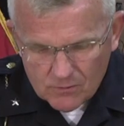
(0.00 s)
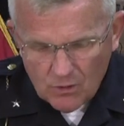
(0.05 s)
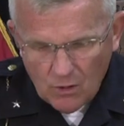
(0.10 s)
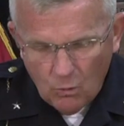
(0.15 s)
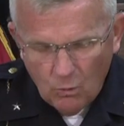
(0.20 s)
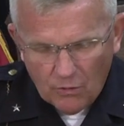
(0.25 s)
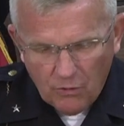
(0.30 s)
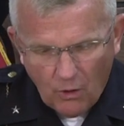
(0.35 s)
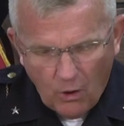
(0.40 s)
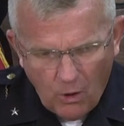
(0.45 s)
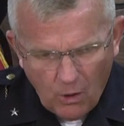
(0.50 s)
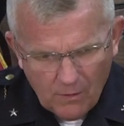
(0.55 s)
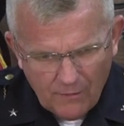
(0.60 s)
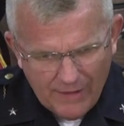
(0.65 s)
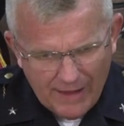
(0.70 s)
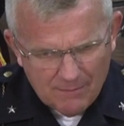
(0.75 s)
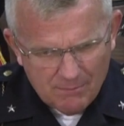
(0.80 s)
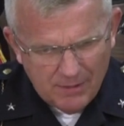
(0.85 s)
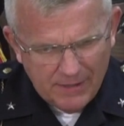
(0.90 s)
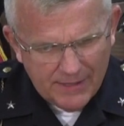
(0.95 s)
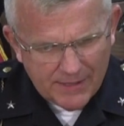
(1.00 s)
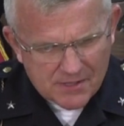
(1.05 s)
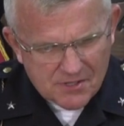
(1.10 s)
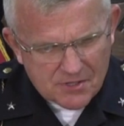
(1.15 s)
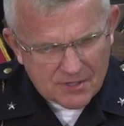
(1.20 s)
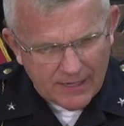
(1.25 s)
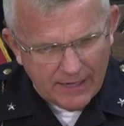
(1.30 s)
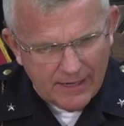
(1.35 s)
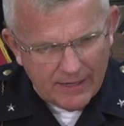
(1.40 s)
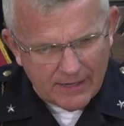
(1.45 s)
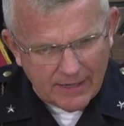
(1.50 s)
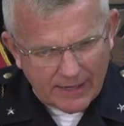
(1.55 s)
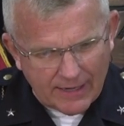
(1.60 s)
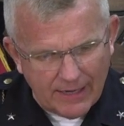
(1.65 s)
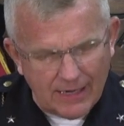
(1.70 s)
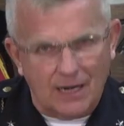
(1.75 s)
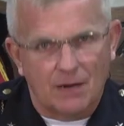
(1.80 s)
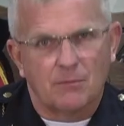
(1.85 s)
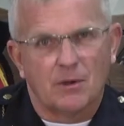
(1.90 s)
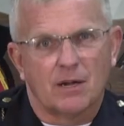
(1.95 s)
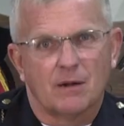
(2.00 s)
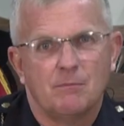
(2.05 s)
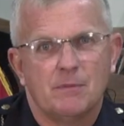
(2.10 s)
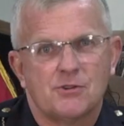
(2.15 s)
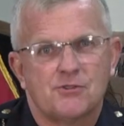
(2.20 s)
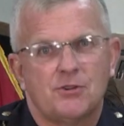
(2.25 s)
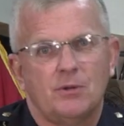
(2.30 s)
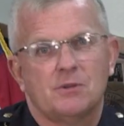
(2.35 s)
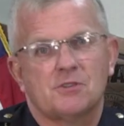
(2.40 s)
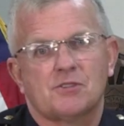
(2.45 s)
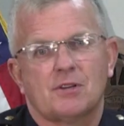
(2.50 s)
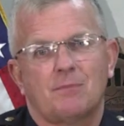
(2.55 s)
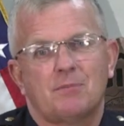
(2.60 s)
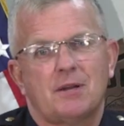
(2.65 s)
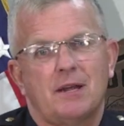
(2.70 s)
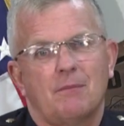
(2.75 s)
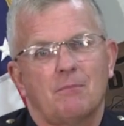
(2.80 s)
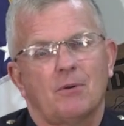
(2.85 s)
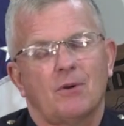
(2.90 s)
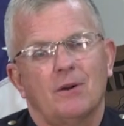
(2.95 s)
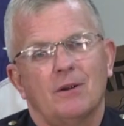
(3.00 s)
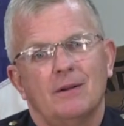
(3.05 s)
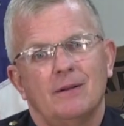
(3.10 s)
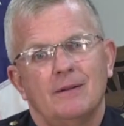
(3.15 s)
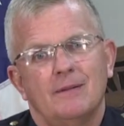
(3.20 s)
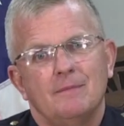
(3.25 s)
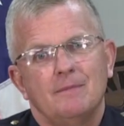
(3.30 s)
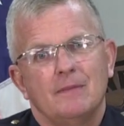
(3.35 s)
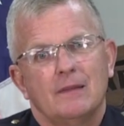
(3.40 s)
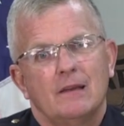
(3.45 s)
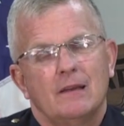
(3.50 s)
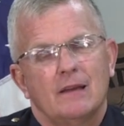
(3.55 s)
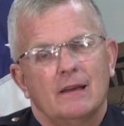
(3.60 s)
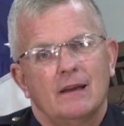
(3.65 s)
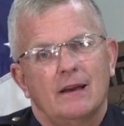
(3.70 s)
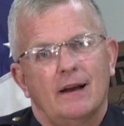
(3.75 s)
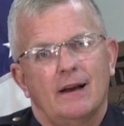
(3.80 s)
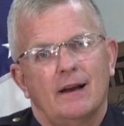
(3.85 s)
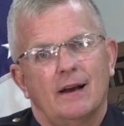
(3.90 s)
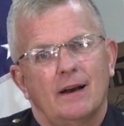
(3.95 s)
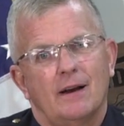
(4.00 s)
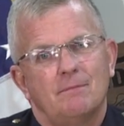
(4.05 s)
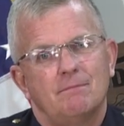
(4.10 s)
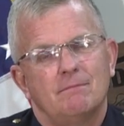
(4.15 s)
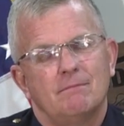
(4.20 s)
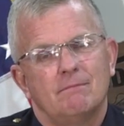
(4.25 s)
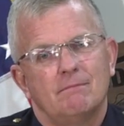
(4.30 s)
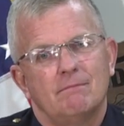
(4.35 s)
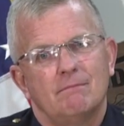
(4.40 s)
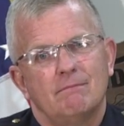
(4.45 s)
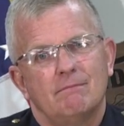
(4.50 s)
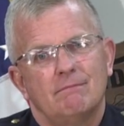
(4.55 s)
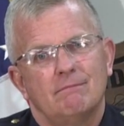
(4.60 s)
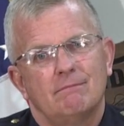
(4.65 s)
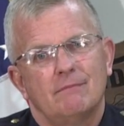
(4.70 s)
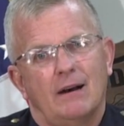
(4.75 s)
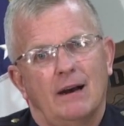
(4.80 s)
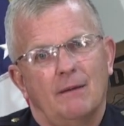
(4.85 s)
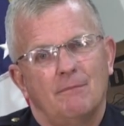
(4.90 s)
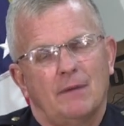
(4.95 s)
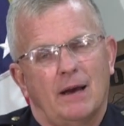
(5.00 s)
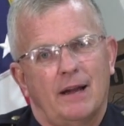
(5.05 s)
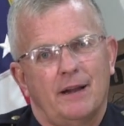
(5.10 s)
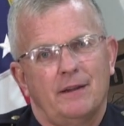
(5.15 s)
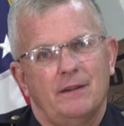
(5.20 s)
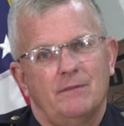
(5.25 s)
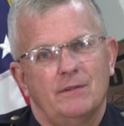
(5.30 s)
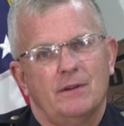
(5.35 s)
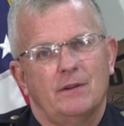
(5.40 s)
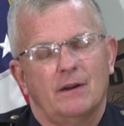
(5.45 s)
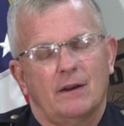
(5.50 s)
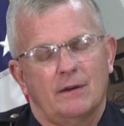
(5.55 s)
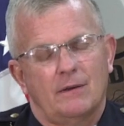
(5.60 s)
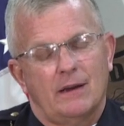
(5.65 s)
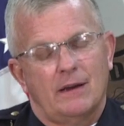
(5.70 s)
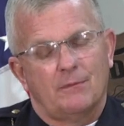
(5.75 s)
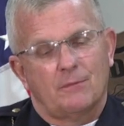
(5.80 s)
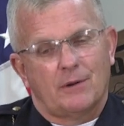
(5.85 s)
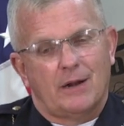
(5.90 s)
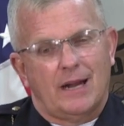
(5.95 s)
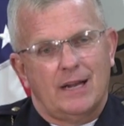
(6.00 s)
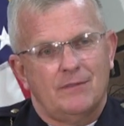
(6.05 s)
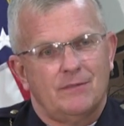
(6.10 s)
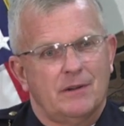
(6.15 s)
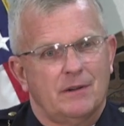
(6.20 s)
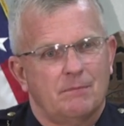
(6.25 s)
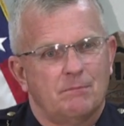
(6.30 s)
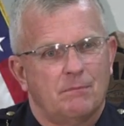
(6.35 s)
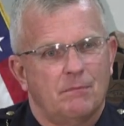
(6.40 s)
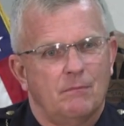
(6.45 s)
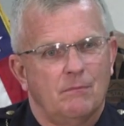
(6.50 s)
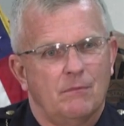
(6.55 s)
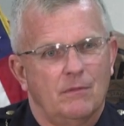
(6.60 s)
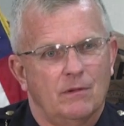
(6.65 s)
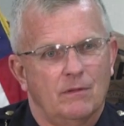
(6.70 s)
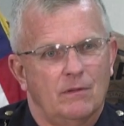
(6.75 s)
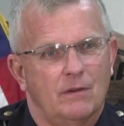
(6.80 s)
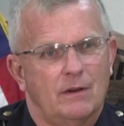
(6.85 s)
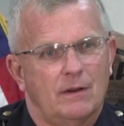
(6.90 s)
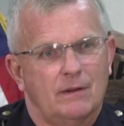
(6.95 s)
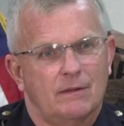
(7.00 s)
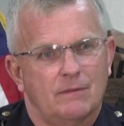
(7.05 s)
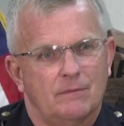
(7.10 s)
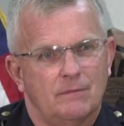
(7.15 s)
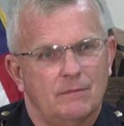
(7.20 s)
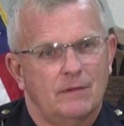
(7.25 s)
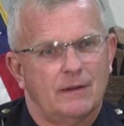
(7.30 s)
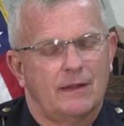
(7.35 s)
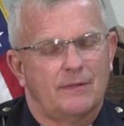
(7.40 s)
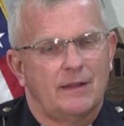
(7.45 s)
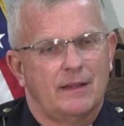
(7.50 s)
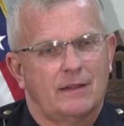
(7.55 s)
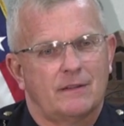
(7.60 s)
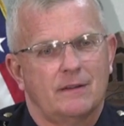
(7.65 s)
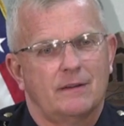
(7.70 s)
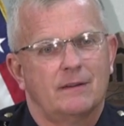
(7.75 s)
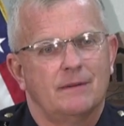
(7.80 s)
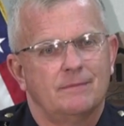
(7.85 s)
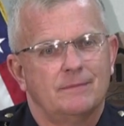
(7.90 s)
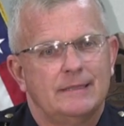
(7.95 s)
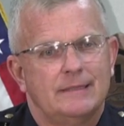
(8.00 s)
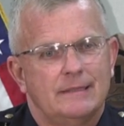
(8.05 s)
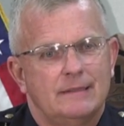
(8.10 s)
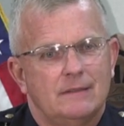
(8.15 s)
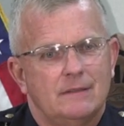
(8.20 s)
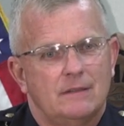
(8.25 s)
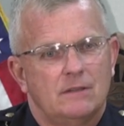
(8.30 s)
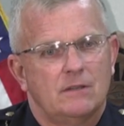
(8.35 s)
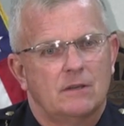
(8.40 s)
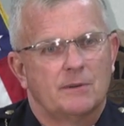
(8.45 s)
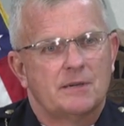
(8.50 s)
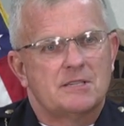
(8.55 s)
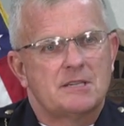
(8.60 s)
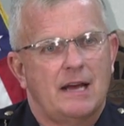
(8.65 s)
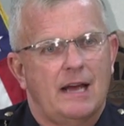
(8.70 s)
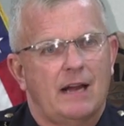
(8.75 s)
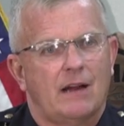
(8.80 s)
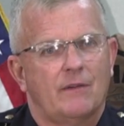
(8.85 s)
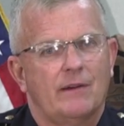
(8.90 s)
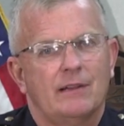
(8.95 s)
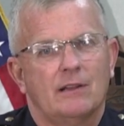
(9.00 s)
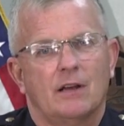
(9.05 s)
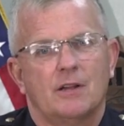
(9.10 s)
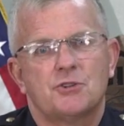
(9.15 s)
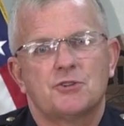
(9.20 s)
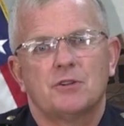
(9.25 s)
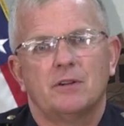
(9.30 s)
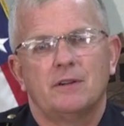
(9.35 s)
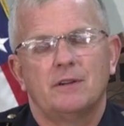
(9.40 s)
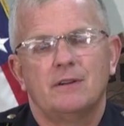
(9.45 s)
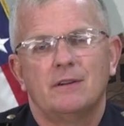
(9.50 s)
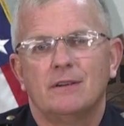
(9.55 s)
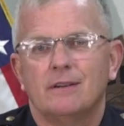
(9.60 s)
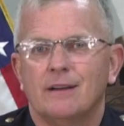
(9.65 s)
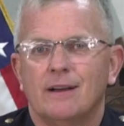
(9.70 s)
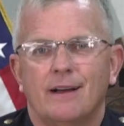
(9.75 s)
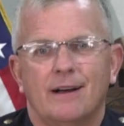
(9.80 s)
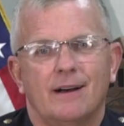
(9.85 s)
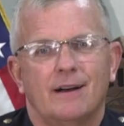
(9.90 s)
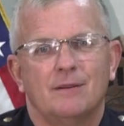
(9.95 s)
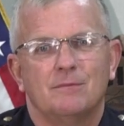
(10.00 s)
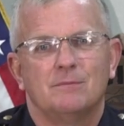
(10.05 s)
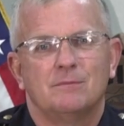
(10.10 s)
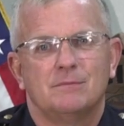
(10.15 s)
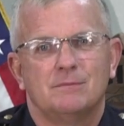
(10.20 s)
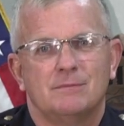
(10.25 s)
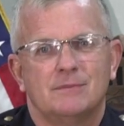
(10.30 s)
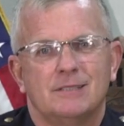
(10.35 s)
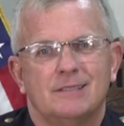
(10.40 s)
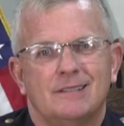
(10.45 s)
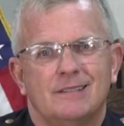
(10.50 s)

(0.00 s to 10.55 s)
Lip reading: with all of that being said, again, I'm going to miss you in September. I'm not even. I think the retiree luncheon